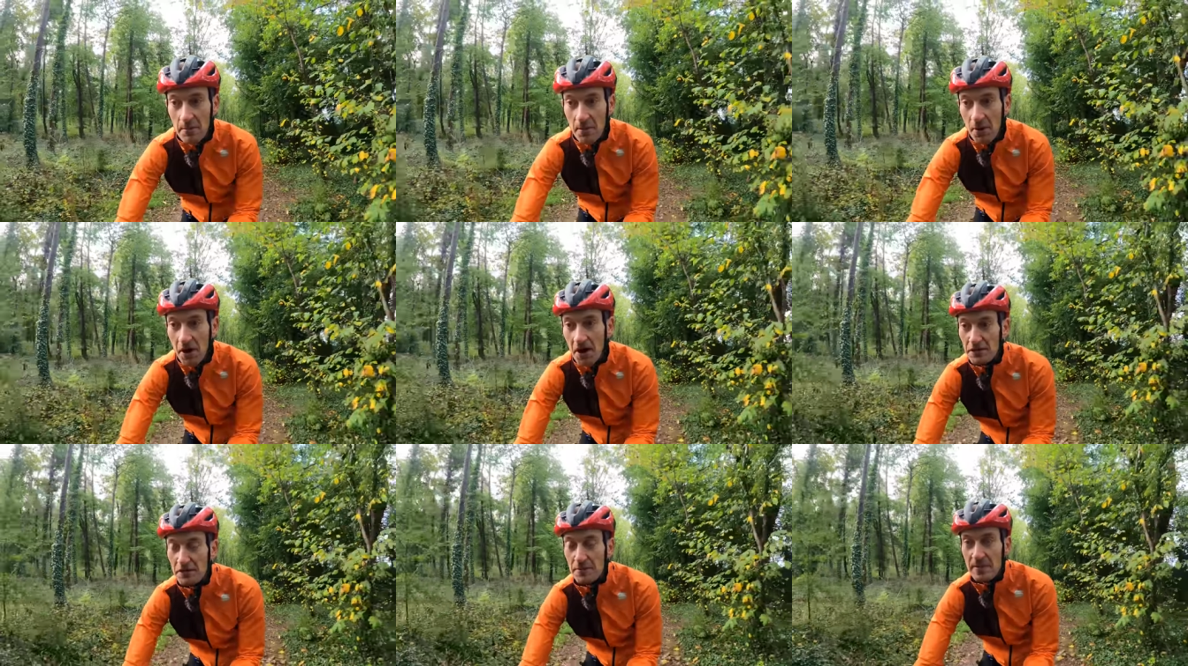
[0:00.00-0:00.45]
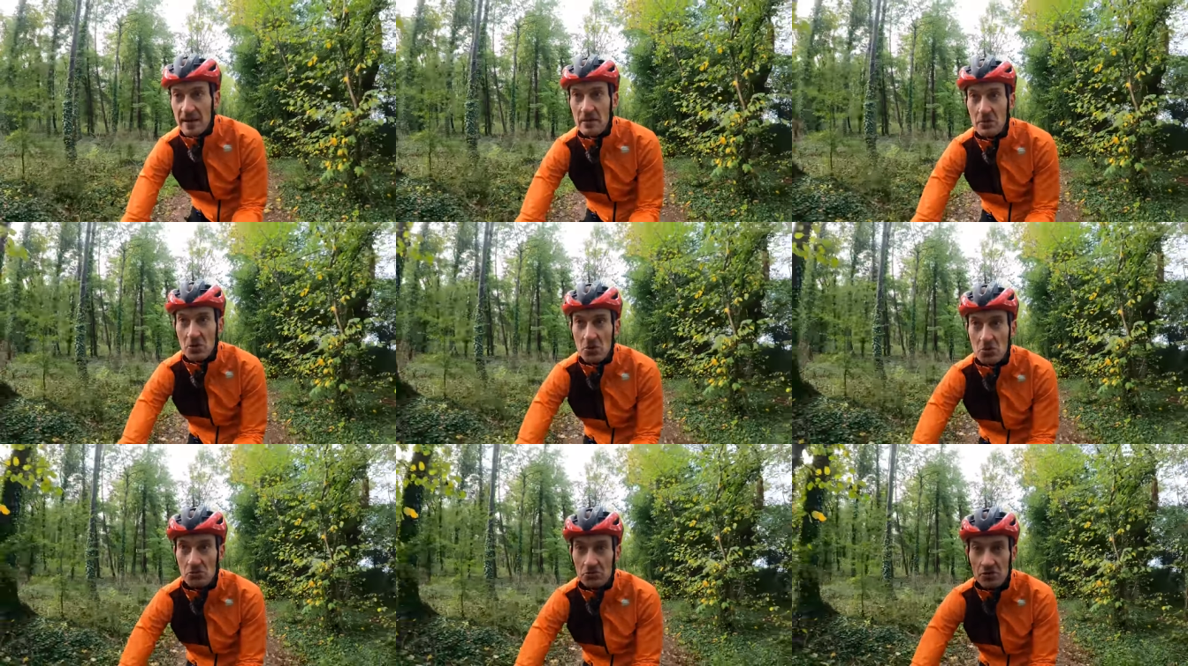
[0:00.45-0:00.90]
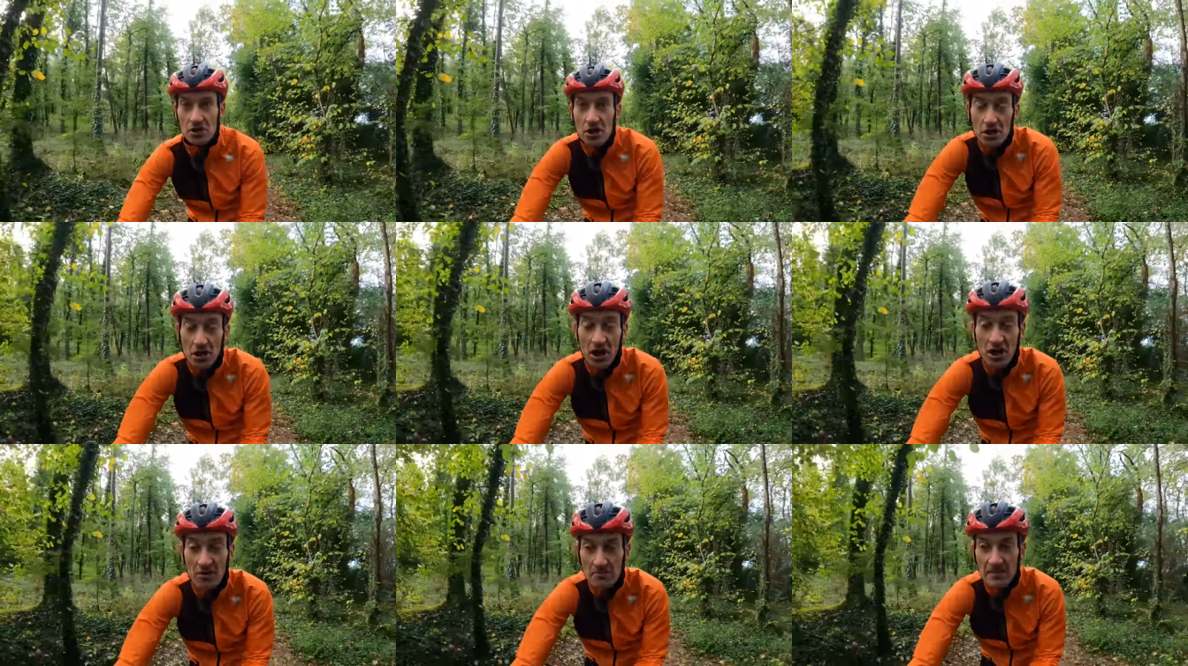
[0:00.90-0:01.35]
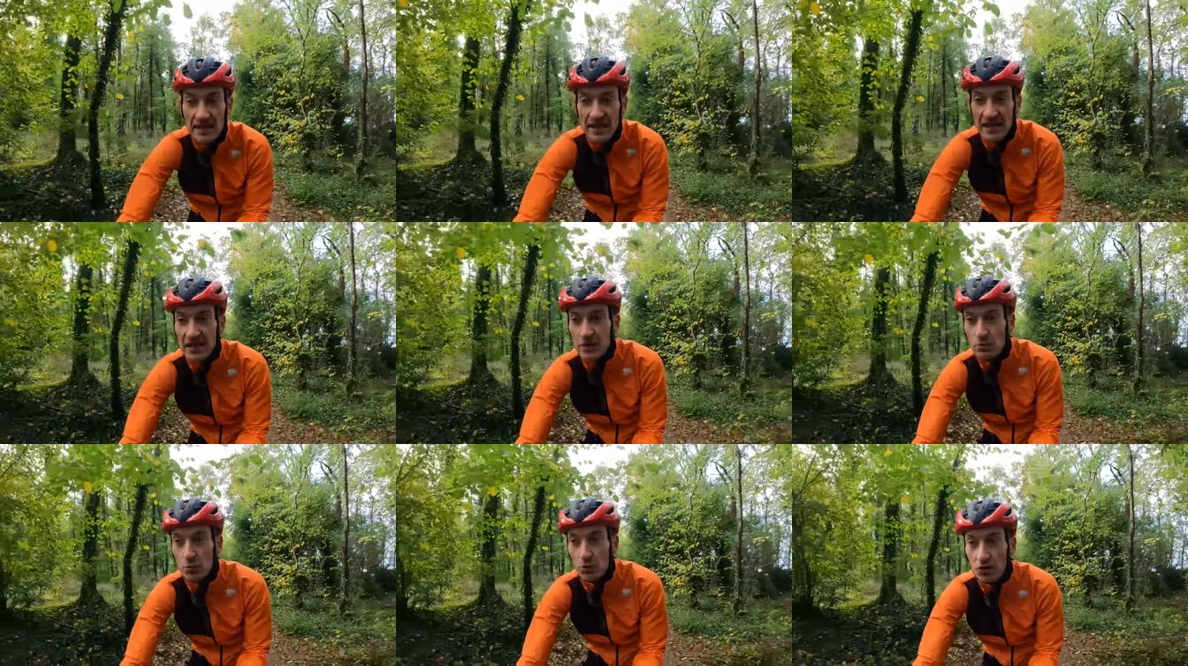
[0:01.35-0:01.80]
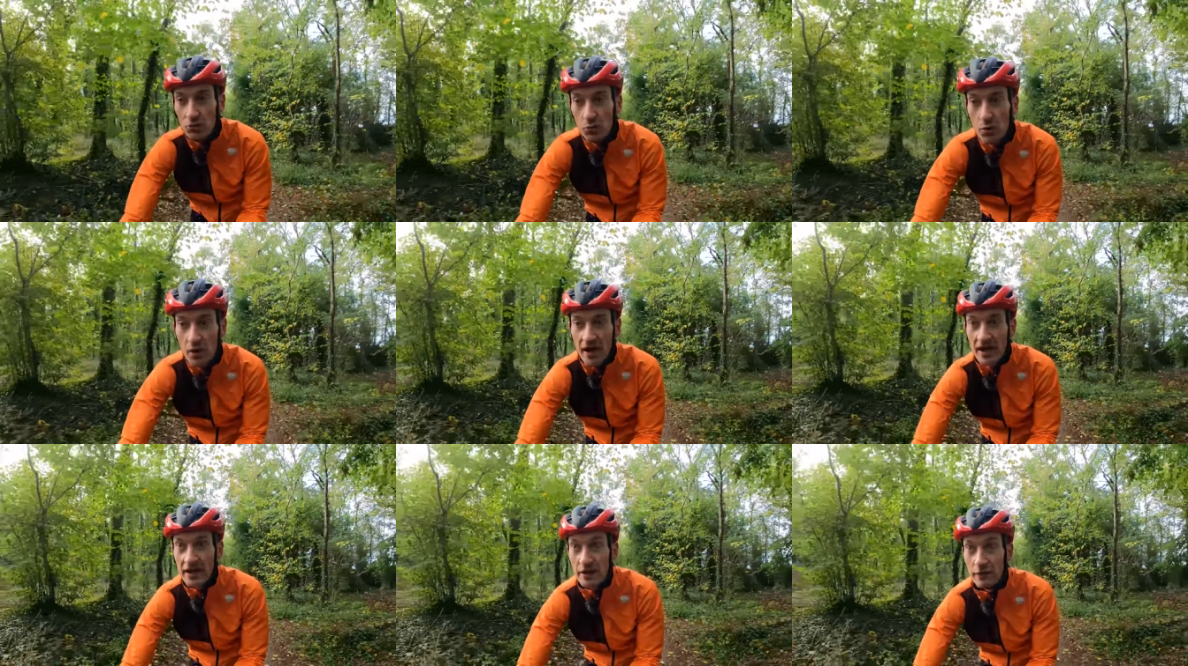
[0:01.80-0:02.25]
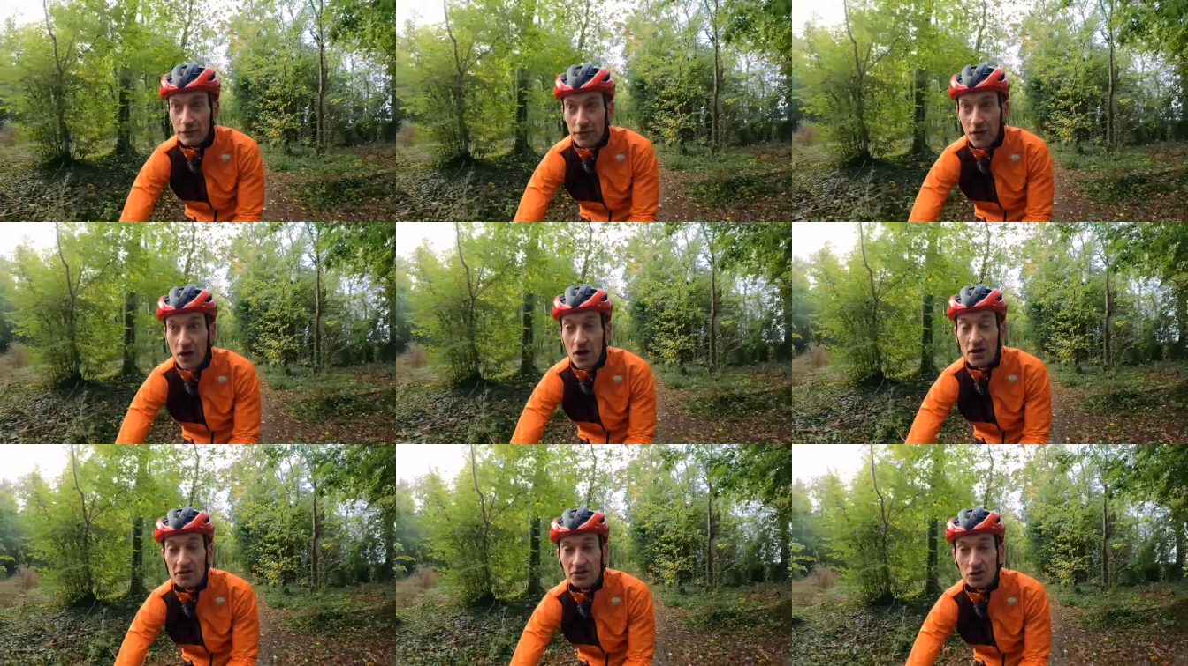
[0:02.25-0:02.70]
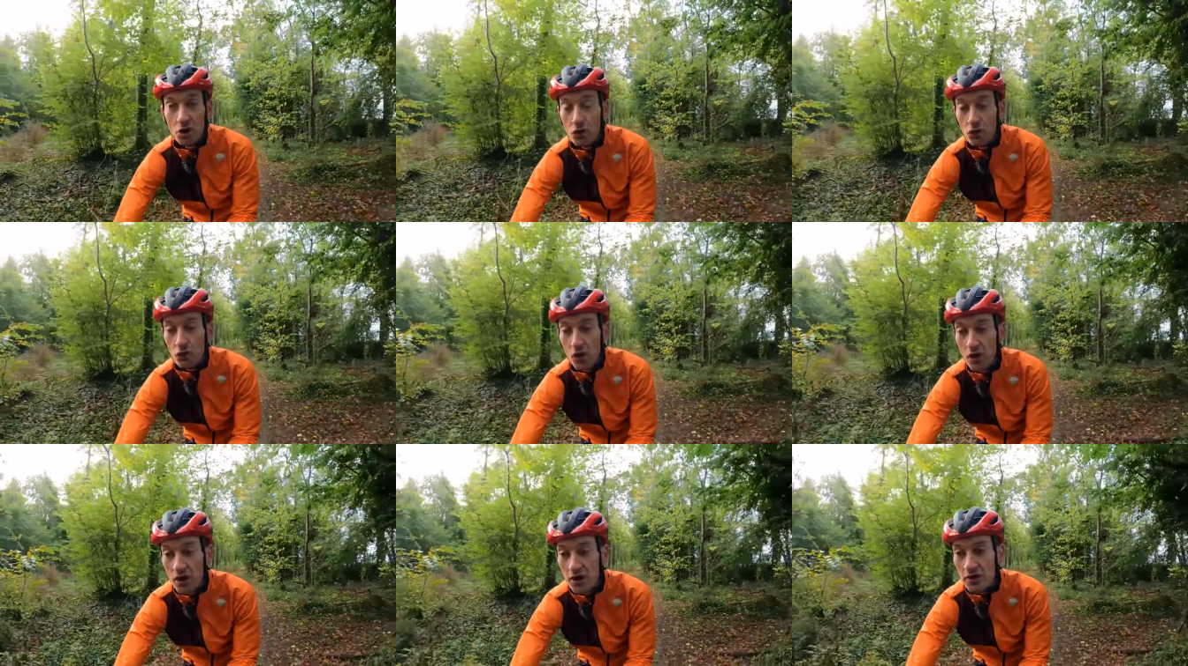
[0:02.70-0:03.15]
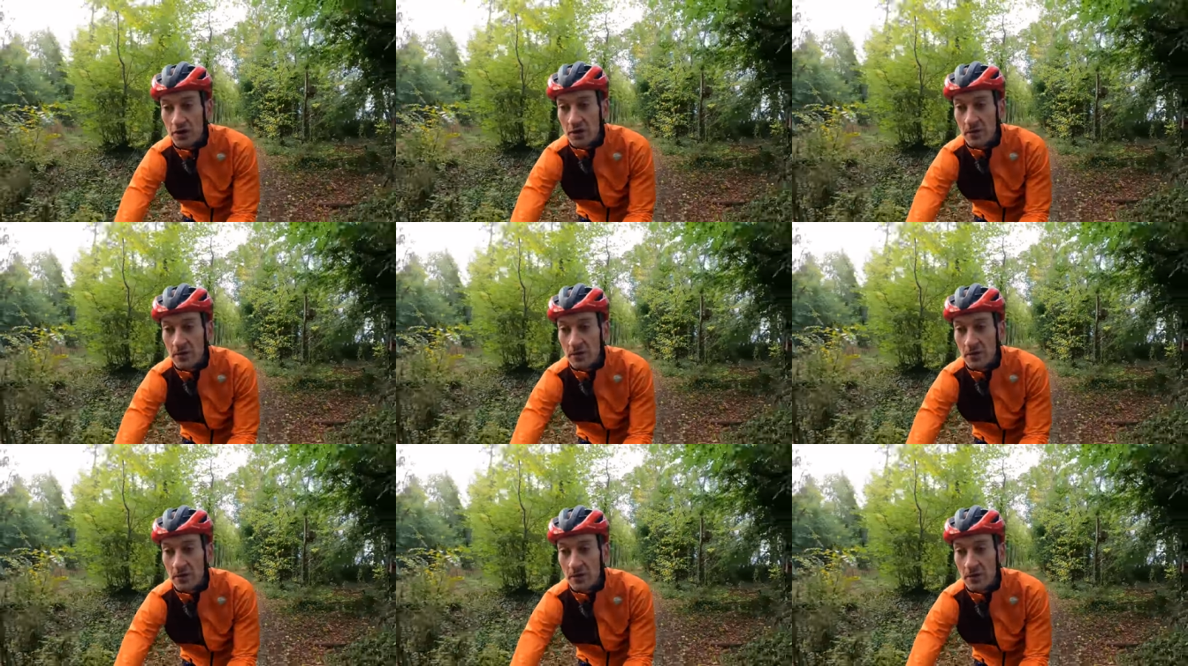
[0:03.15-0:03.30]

bike for people who, like me, want to ride fast off-road,